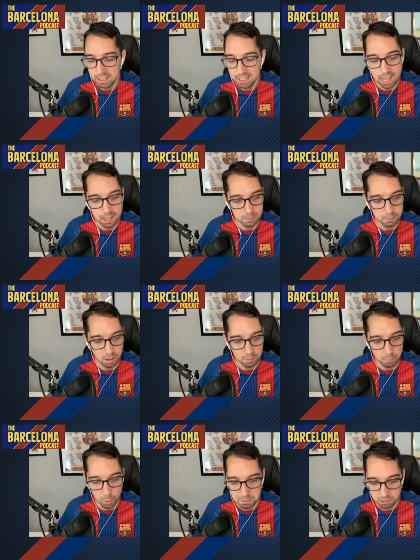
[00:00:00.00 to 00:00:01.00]
He had
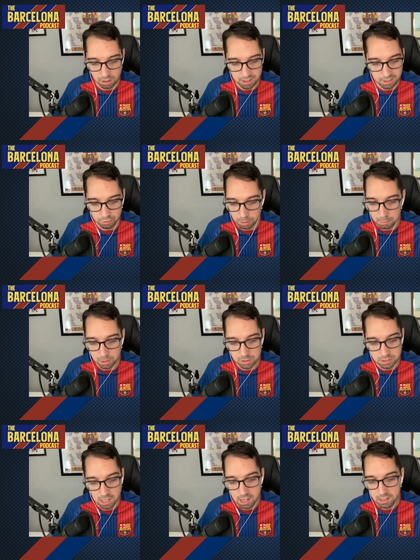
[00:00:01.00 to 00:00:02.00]
more progressive dribbles.